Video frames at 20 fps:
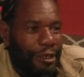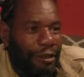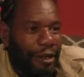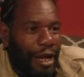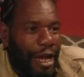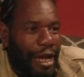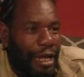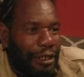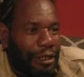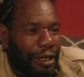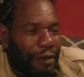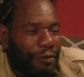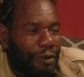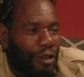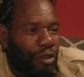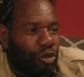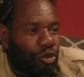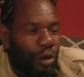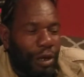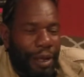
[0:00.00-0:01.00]
Right. You have to
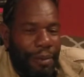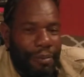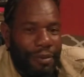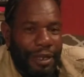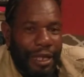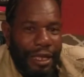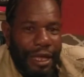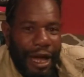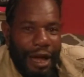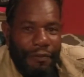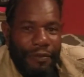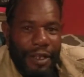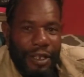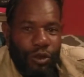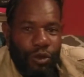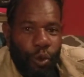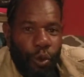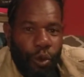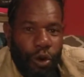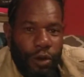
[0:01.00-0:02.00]
show them till you have the
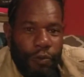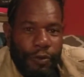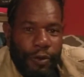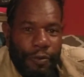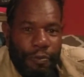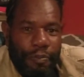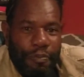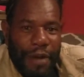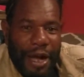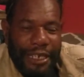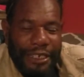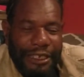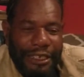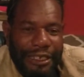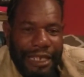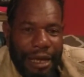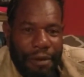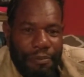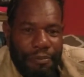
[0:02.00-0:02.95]
tool to match them.